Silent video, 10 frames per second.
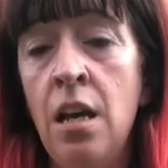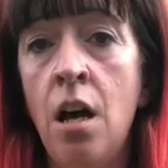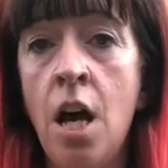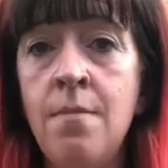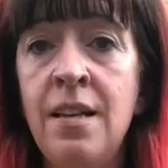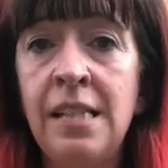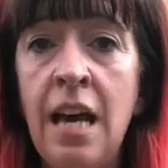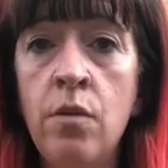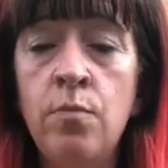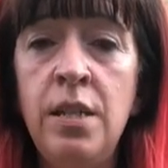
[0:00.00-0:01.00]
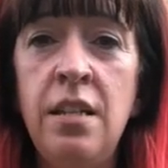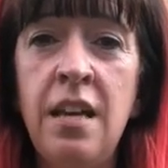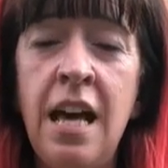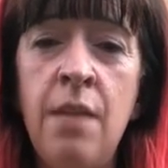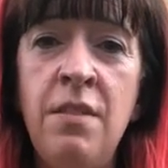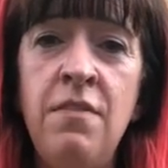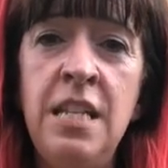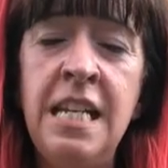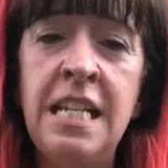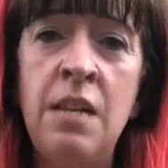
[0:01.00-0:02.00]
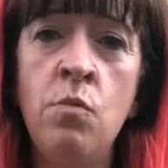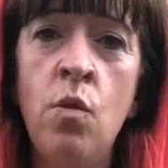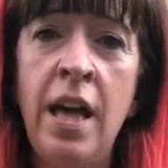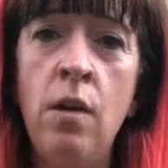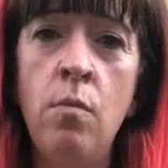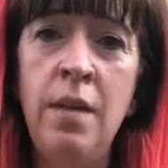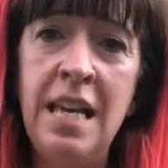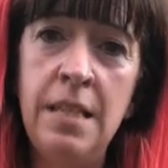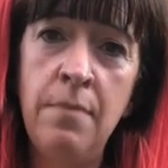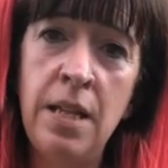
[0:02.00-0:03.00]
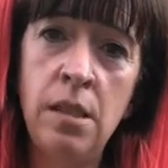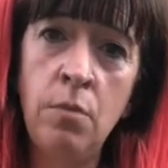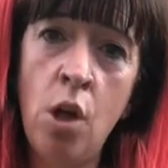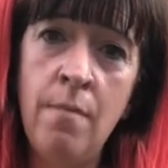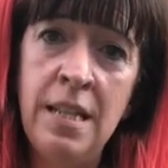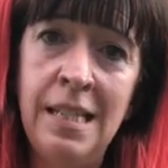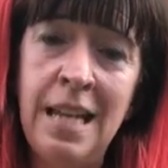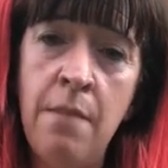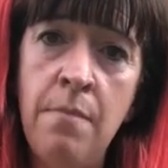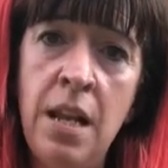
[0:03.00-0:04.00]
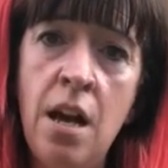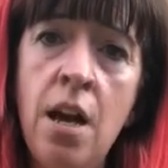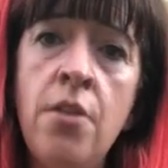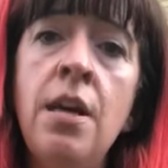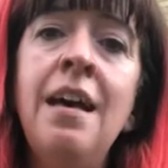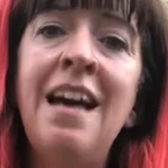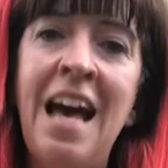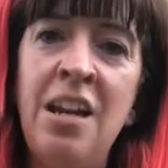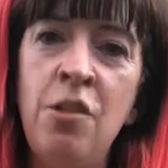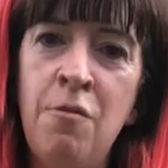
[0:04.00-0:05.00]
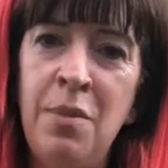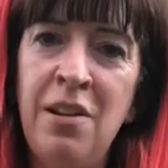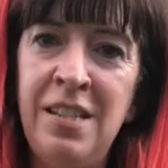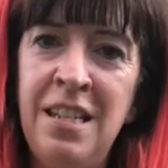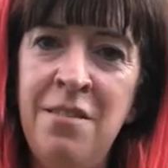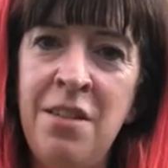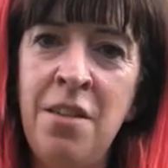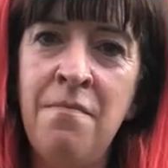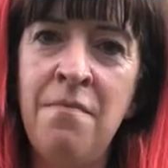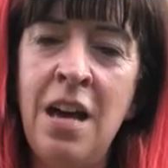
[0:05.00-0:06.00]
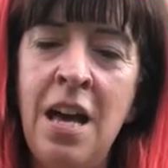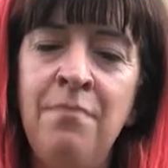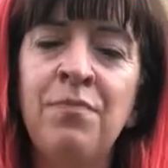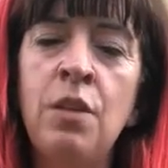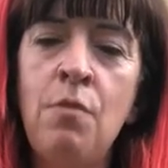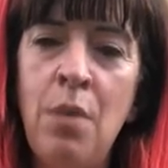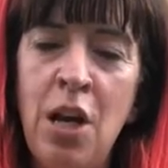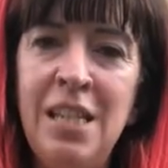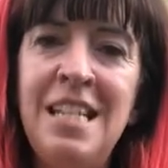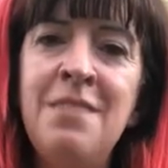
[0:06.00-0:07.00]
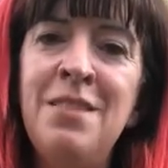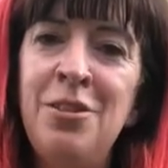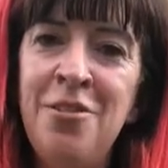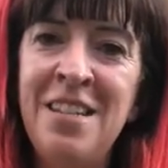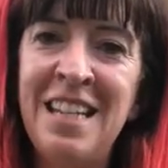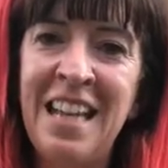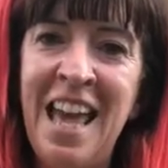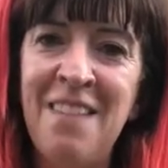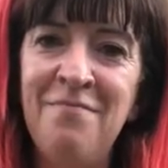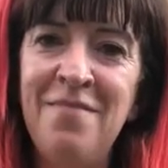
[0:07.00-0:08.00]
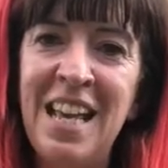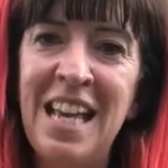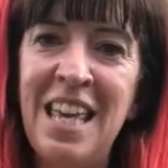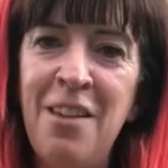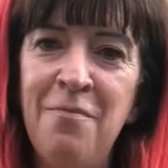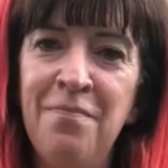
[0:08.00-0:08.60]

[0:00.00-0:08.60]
Hope that's helped. If you need any more help, please put some comments down below and I'll reply to them as soon as I can. Thank you.